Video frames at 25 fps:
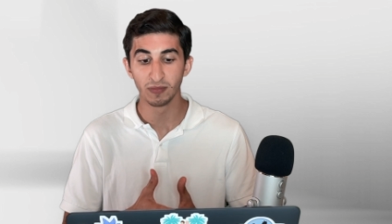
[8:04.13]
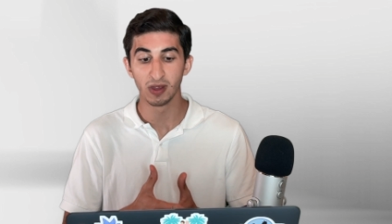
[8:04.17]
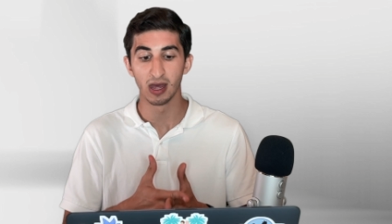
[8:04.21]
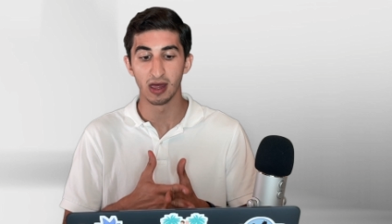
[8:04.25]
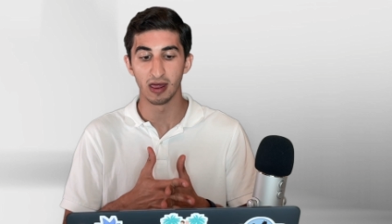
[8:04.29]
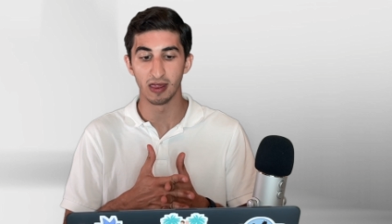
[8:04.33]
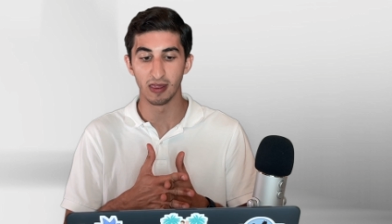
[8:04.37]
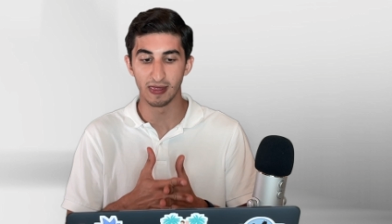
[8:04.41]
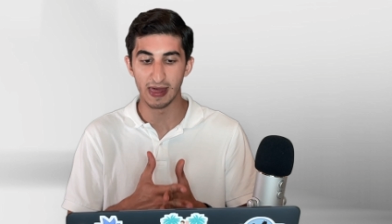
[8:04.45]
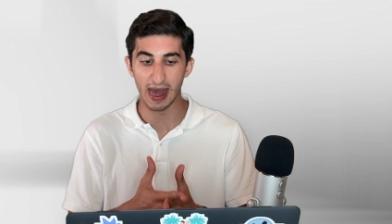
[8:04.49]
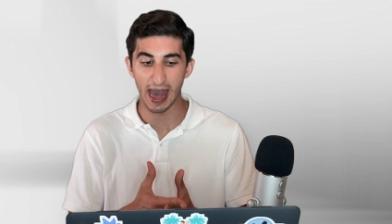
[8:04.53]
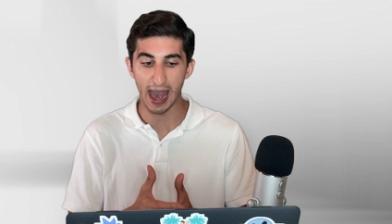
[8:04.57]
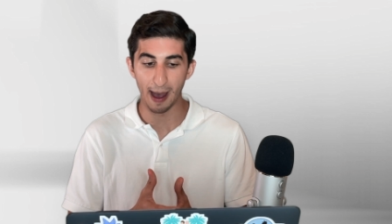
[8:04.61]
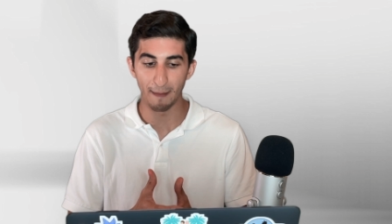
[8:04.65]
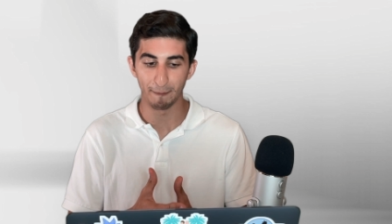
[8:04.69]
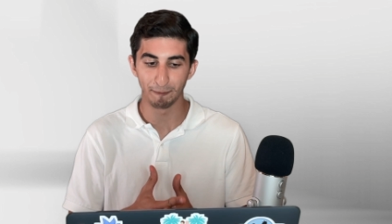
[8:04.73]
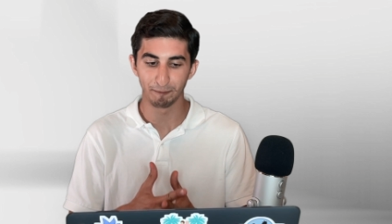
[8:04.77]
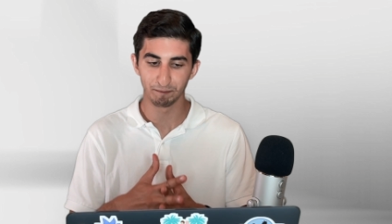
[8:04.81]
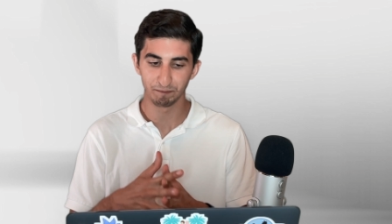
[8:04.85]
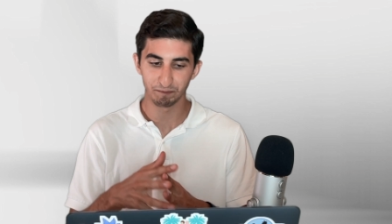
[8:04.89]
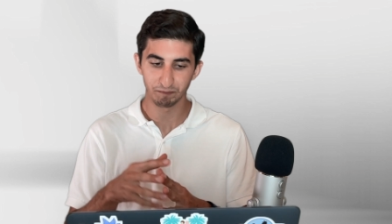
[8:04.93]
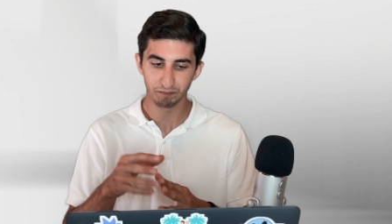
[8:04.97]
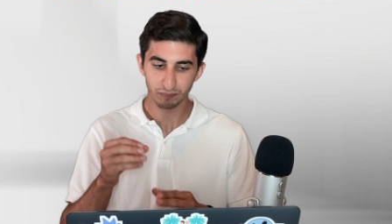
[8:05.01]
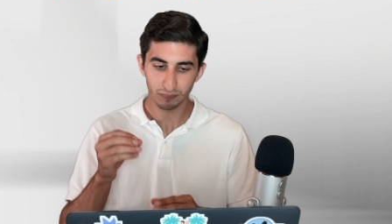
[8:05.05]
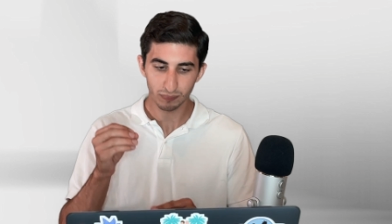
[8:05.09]
that
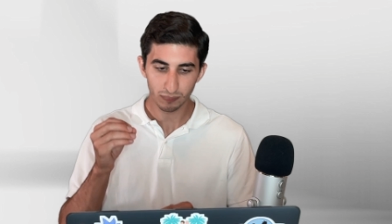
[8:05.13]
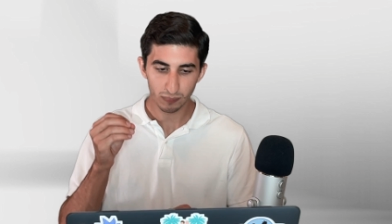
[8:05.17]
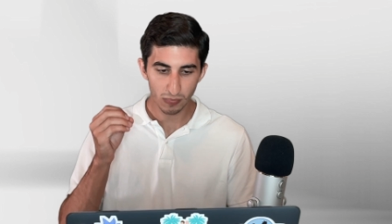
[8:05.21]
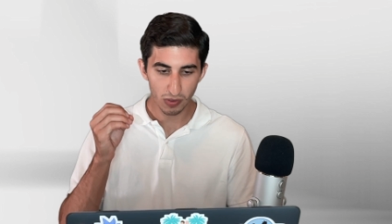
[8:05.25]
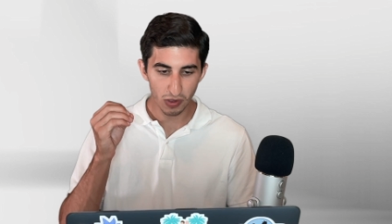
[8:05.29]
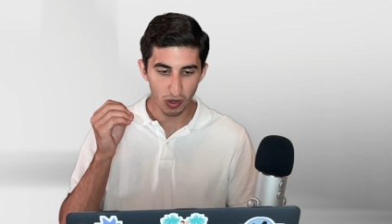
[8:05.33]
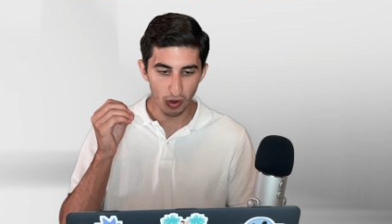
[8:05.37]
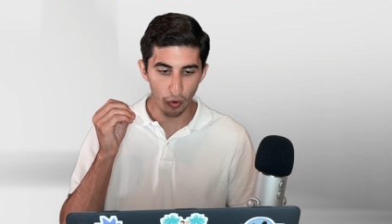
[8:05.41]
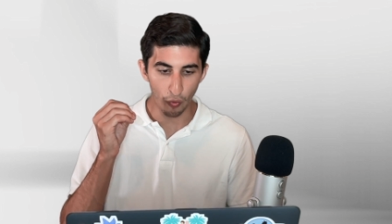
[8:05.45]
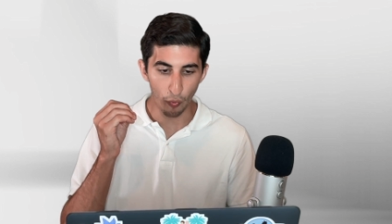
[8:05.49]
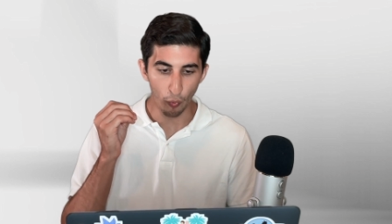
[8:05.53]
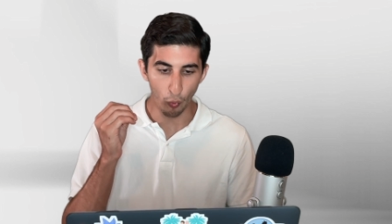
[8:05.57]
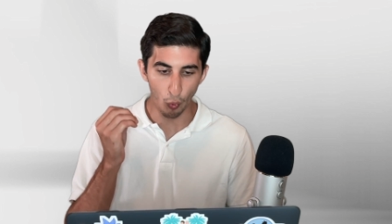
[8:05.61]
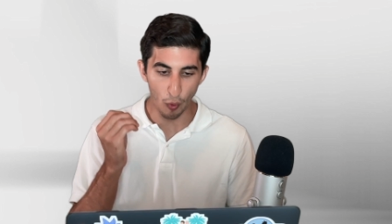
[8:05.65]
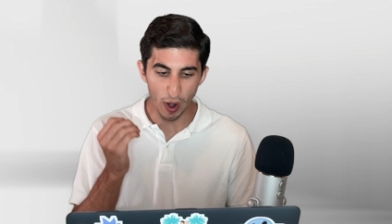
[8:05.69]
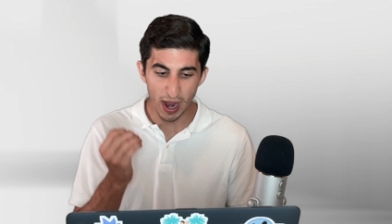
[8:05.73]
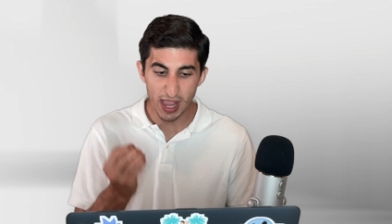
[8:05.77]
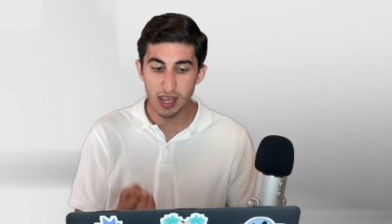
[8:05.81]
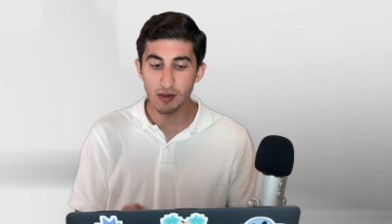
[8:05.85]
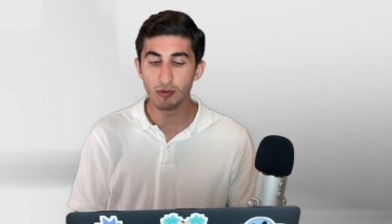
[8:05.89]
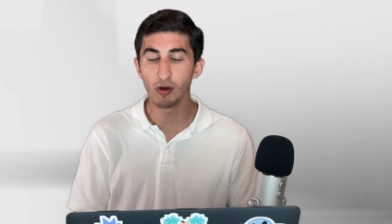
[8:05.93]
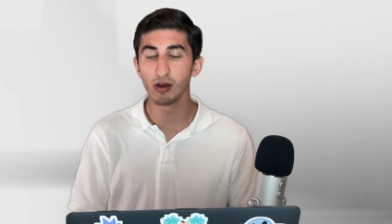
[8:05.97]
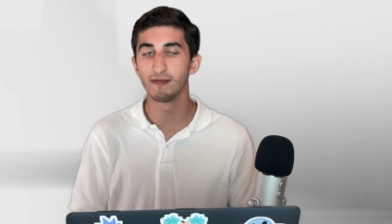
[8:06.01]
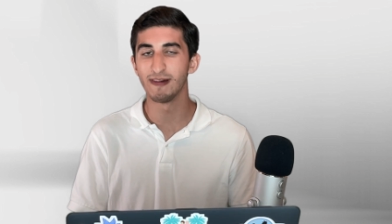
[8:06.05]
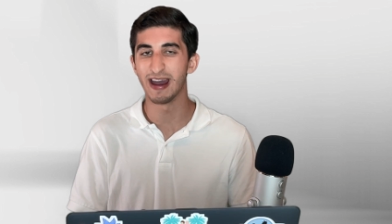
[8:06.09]
when
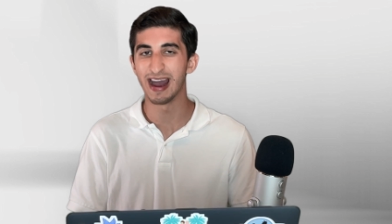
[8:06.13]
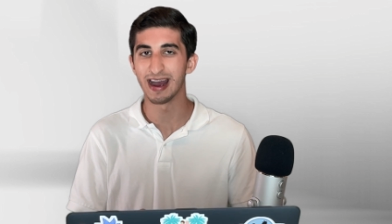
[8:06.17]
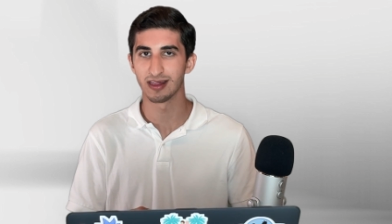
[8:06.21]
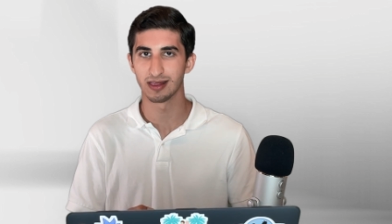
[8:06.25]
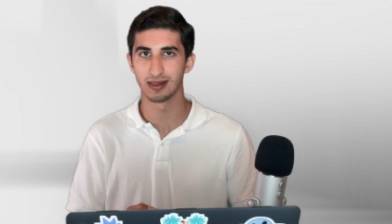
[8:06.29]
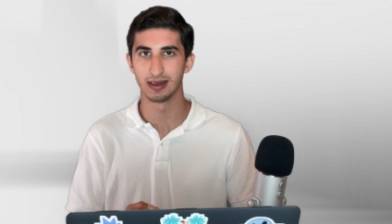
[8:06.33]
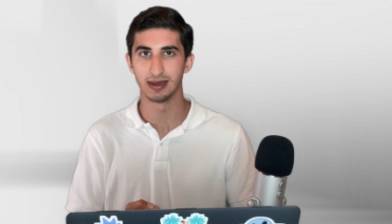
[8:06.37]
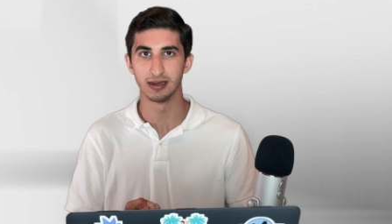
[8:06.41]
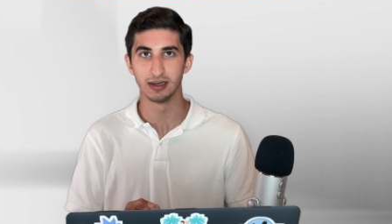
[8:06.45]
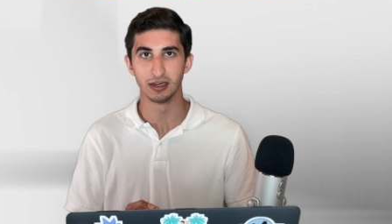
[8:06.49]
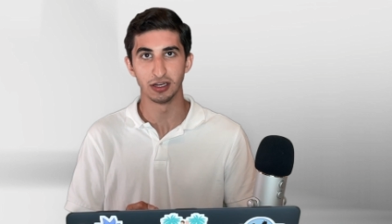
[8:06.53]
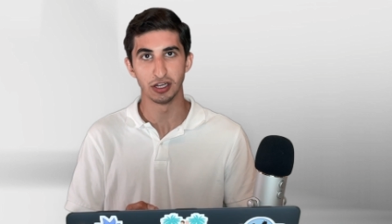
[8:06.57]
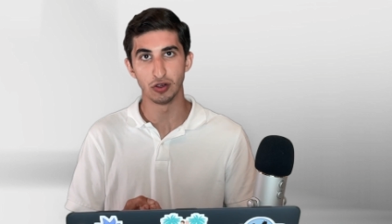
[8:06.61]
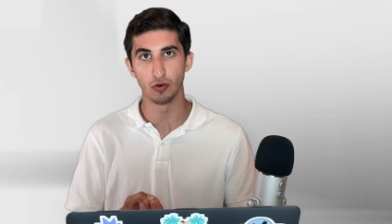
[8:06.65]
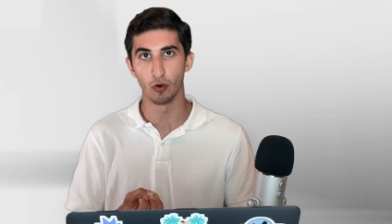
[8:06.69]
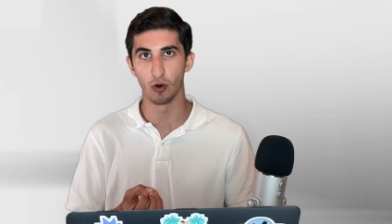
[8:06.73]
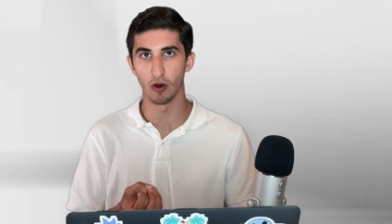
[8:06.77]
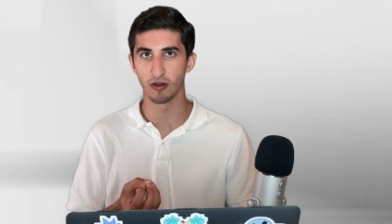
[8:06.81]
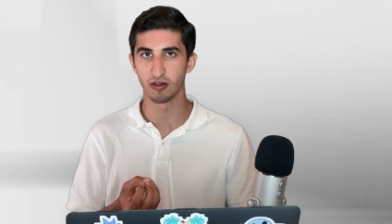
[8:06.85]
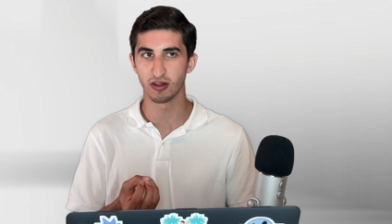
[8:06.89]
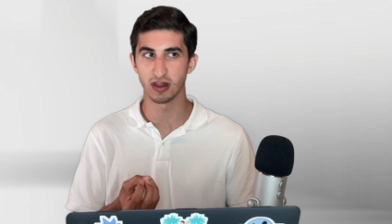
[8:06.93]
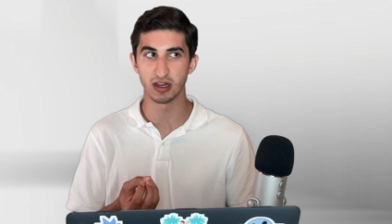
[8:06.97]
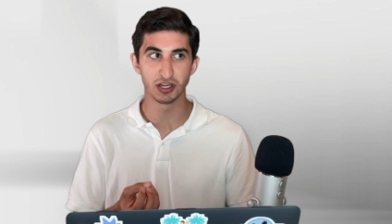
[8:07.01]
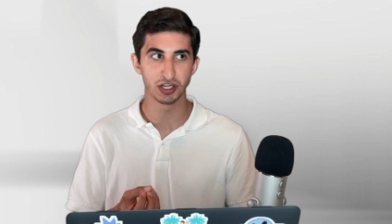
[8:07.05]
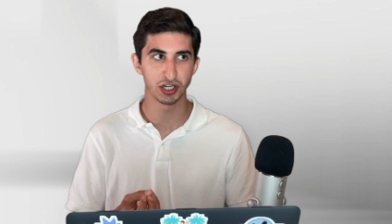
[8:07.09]
you are vaccinated, you are
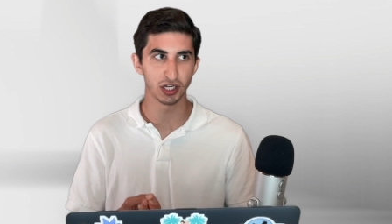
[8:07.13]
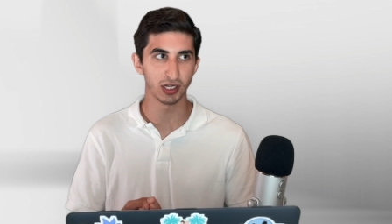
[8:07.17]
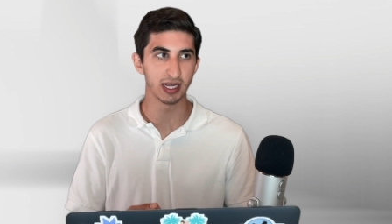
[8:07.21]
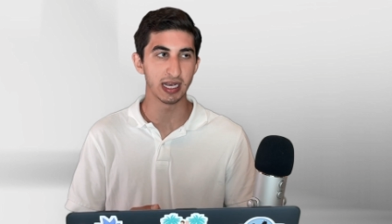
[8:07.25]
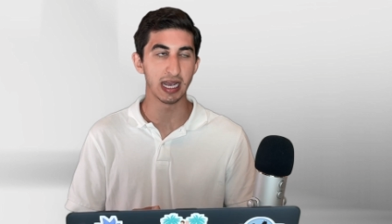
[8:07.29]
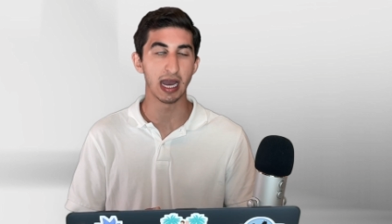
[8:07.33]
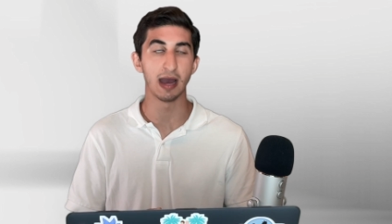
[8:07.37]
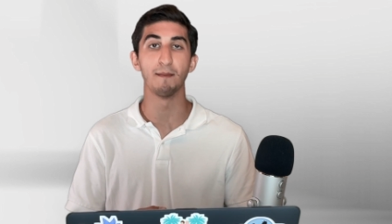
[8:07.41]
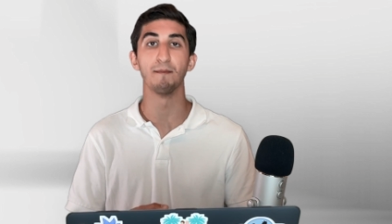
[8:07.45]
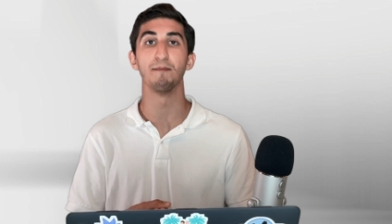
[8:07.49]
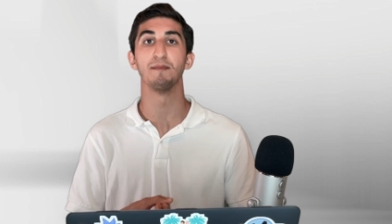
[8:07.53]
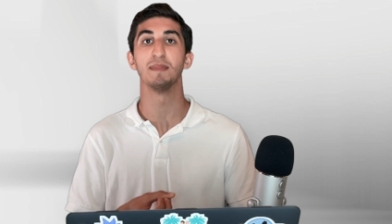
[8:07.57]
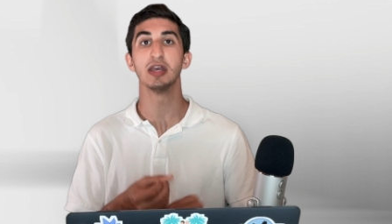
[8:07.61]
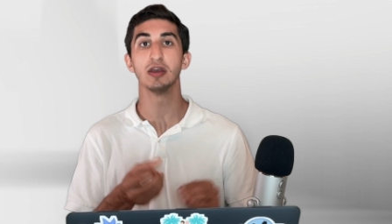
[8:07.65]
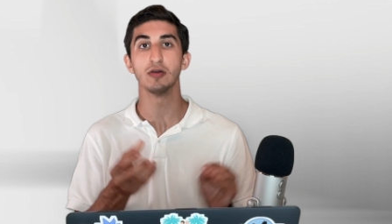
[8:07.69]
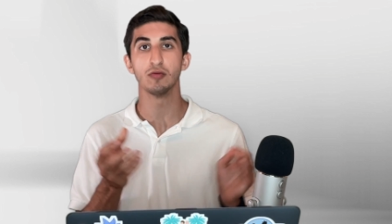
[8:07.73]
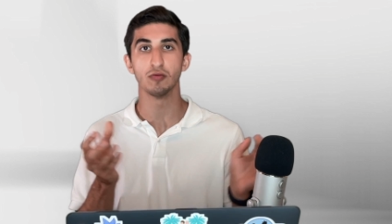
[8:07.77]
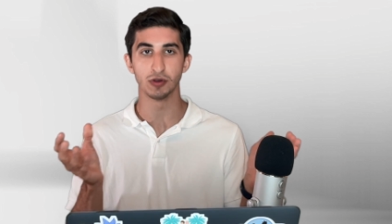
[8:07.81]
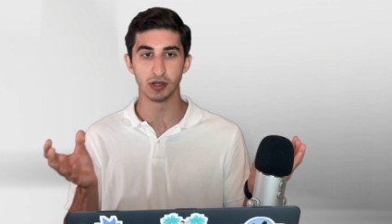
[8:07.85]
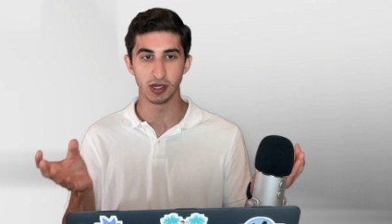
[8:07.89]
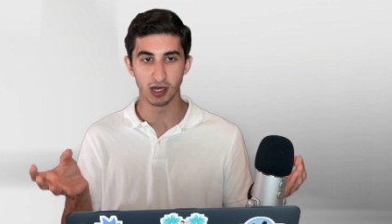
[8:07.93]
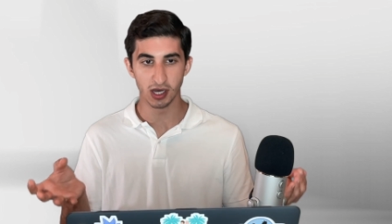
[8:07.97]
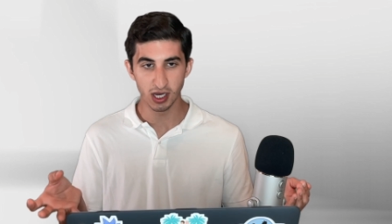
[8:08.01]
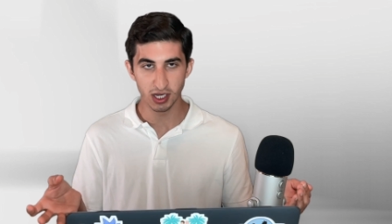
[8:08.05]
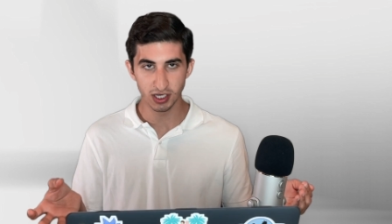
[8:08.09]
essentially
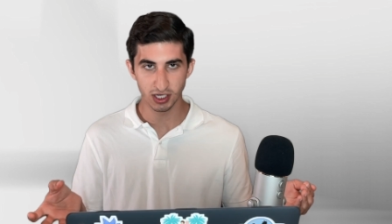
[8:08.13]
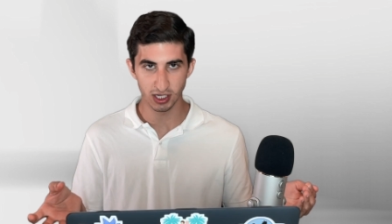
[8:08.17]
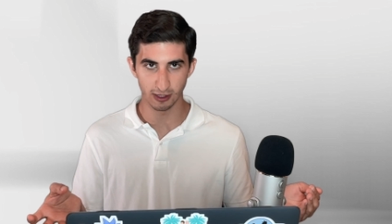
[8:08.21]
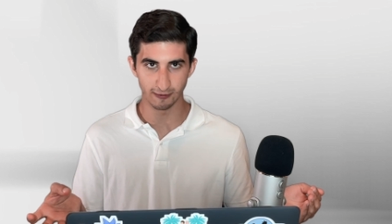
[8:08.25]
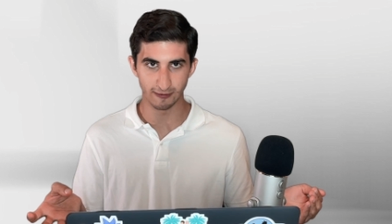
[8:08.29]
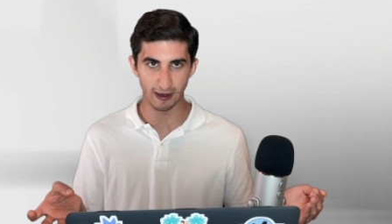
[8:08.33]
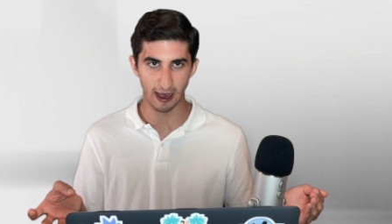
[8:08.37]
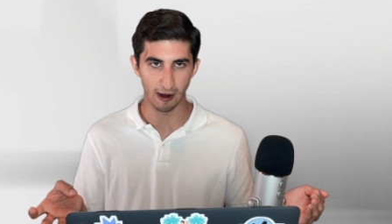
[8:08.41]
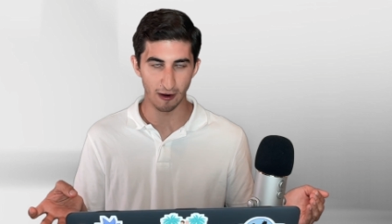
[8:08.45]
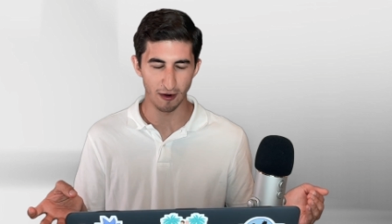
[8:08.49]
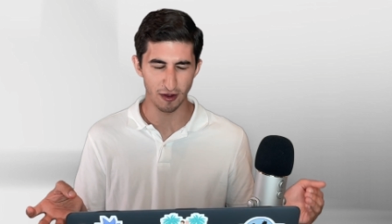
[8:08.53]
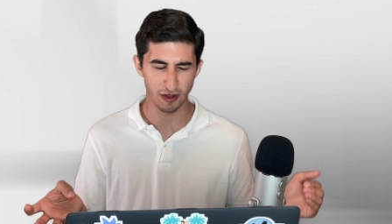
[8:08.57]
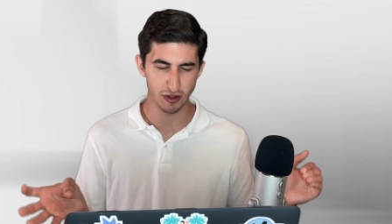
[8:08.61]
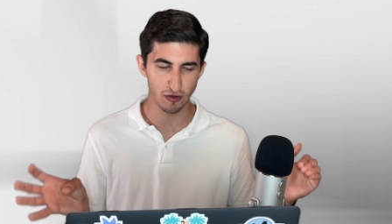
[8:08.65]
immune to the virus.